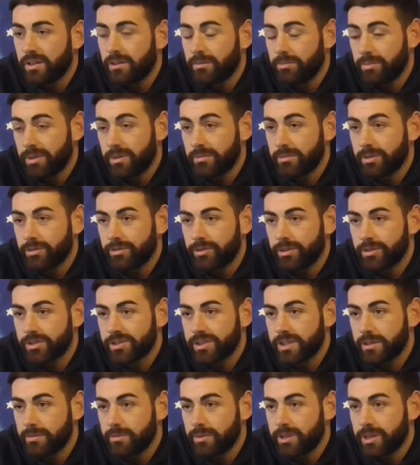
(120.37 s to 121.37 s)
made my first
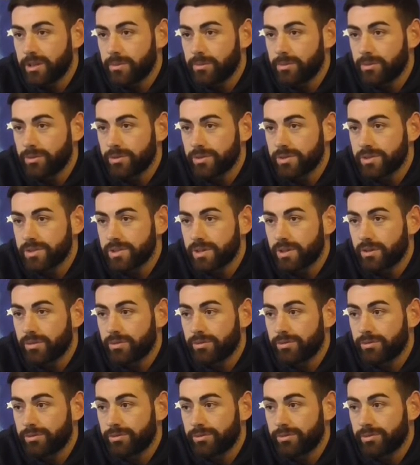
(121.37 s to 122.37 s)
team debut and
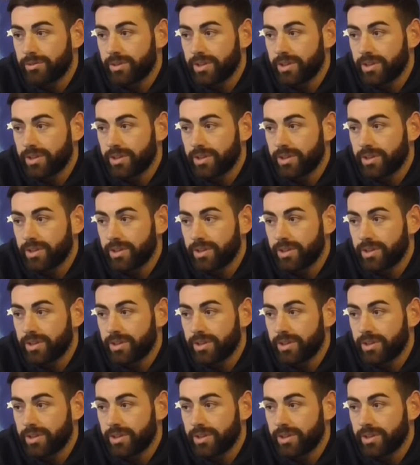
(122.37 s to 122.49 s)
stuff,